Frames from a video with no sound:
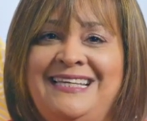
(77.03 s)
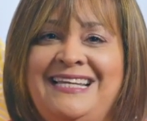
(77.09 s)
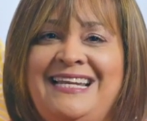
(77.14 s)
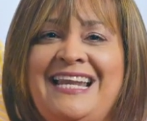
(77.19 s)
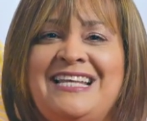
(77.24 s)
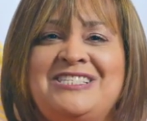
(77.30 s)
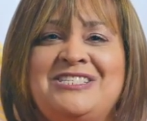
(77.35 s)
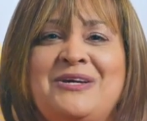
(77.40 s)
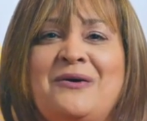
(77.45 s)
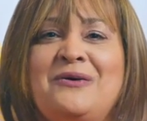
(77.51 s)

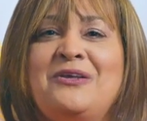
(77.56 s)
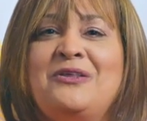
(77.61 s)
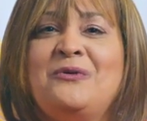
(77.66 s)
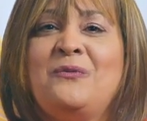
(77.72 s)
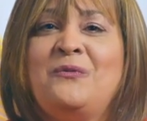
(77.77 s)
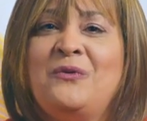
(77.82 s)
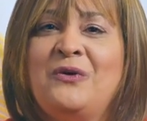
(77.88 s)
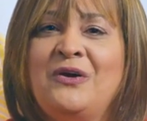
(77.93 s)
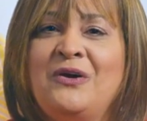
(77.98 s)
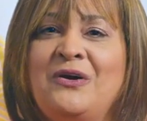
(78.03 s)
Let's go to the
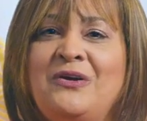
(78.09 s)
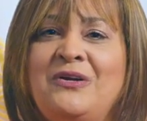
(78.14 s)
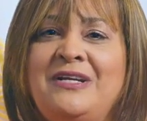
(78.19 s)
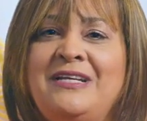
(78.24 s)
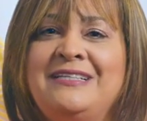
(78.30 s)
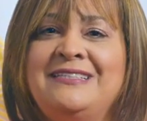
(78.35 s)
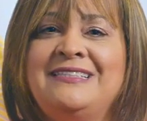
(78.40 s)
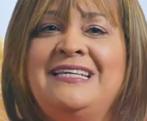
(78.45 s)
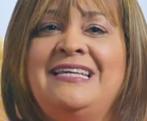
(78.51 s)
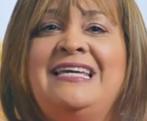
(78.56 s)
Word
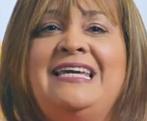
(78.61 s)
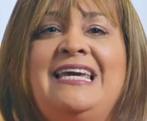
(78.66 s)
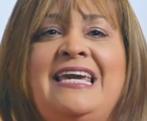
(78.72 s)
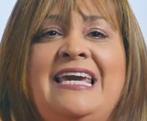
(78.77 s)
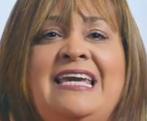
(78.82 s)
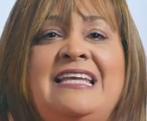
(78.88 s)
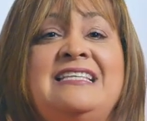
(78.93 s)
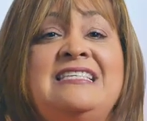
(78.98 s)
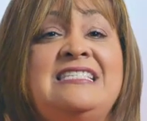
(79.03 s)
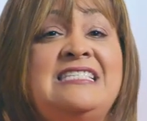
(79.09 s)

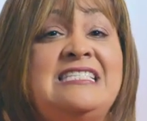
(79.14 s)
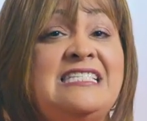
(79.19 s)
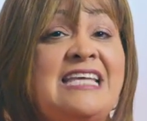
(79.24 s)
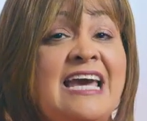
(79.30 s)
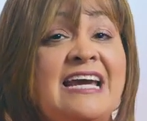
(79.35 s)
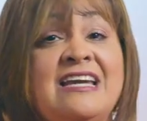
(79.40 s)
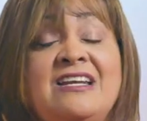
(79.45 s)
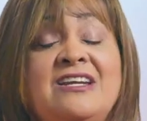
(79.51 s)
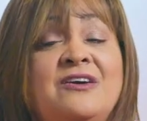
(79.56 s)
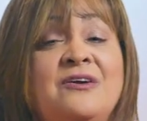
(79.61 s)
in
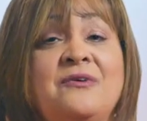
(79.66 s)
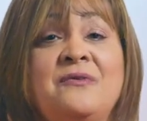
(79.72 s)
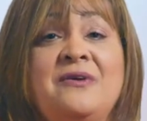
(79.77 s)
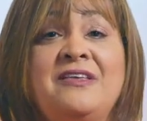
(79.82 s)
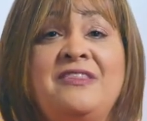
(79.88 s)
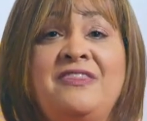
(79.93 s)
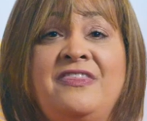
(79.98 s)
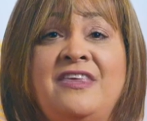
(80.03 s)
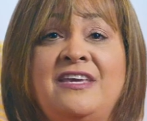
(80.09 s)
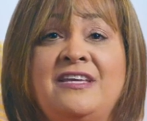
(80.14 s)
2
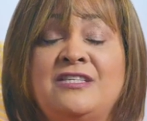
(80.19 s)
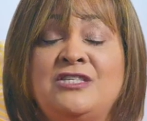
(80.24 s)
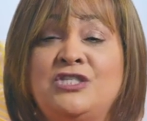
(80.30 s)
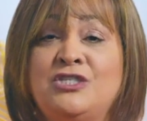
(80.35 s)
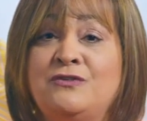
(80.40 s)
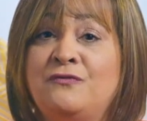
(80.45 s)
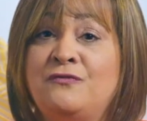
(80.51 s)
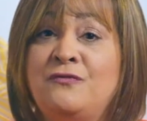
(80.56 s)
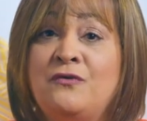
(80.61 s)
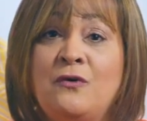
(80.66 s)

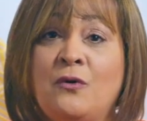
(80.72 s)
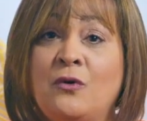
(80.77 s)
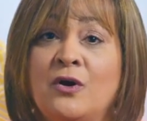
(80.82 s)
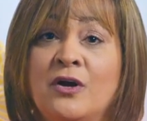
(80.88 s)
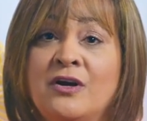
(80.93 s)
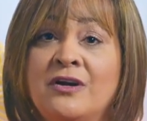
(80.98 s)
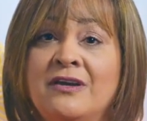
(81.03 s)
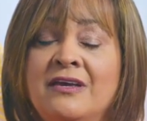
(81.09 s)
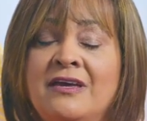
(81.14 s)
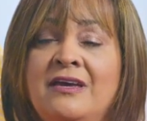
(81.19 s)
Corinthians
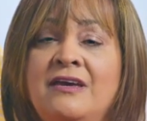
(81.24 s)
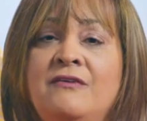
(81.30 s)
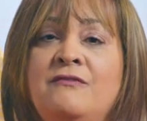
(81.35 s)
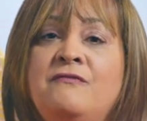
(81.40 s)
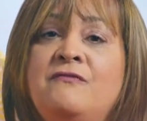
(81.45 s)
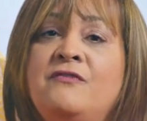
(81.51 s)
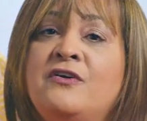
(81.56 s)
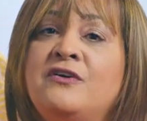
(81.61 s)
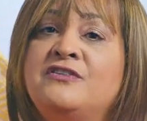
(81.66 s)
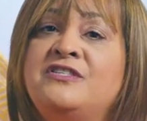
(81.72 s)
4,
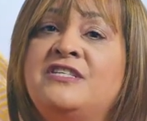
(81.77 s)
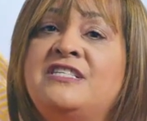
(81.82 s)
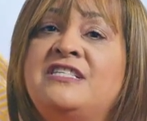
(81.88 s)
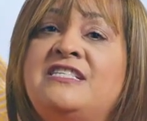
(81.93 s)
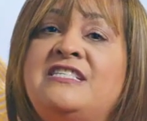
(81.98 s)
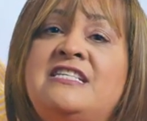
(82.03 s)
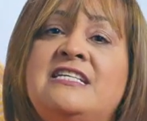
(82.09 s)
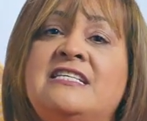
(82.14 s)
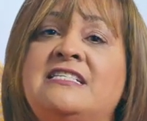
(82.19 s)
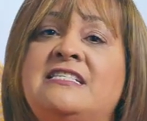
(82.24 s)
verses
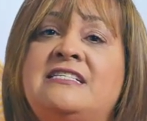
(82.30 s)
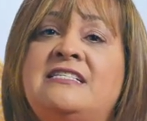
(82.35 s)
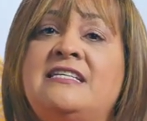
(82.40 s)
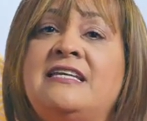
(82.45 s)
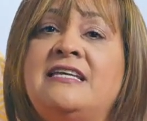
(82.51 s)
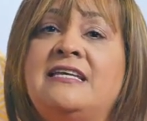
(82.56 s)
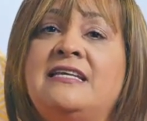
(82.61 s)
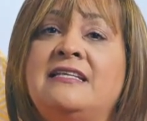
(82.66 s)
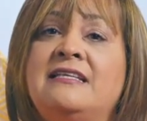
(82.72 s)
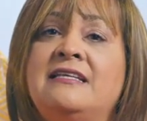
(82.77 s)

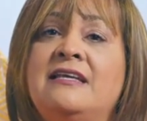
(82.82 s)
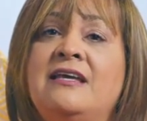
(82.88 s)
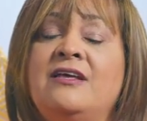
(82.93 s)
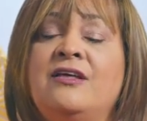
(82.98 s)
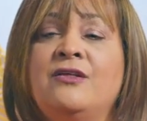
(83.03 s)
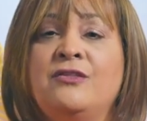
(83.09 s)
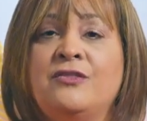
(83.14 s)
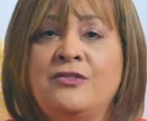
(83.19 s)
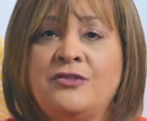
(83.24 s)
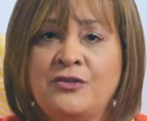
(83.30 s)
16
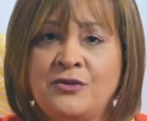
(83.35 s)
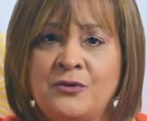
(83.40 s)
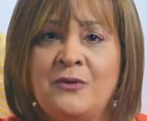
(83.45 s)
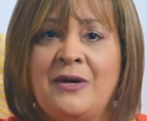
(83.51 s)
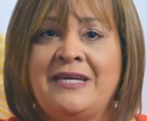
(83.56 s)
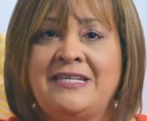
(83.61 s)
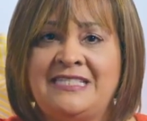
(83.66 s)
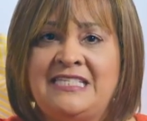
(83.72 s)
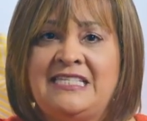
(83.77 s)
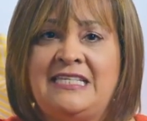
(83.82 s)
through
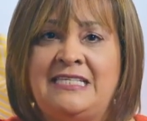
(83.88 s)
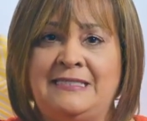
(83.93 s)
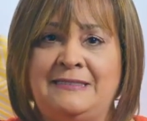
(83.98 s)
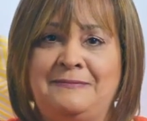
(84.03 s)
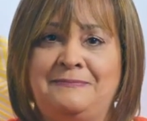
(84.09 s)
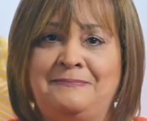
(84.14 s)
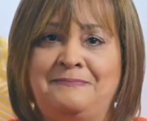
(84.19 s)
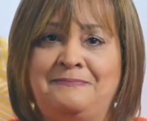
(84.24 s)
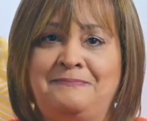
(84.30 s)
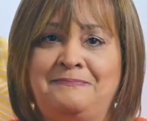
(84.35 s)
18,
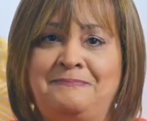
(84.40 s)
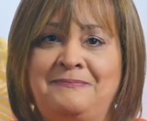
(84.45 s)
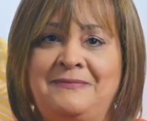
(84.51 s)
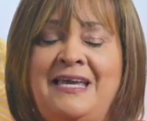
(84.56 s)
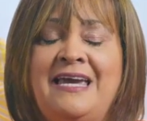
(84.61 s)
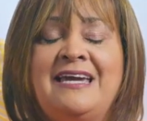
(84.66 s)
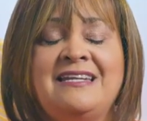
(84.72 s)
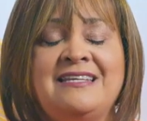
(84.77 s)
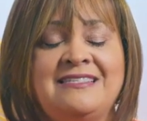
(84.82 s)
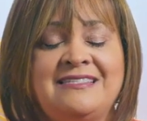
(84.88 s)

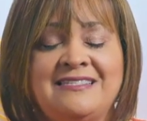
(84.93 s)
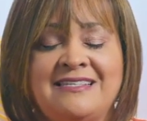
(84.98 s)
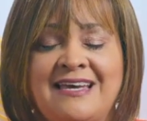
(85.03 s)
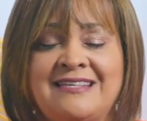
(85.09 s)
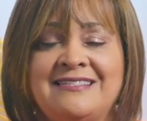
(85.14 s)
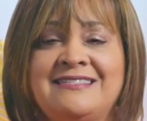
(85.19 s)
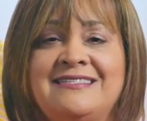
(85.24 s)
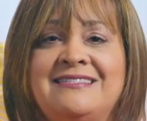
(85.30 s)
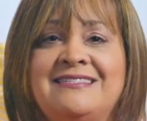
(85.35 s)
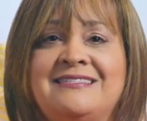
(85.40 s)
and it
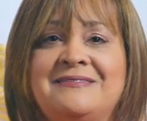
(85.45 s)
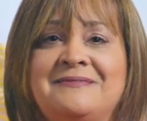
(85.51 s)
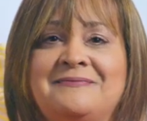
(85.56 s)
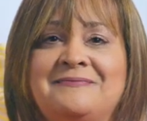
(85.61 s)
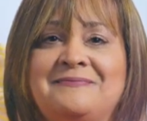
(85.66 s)
says,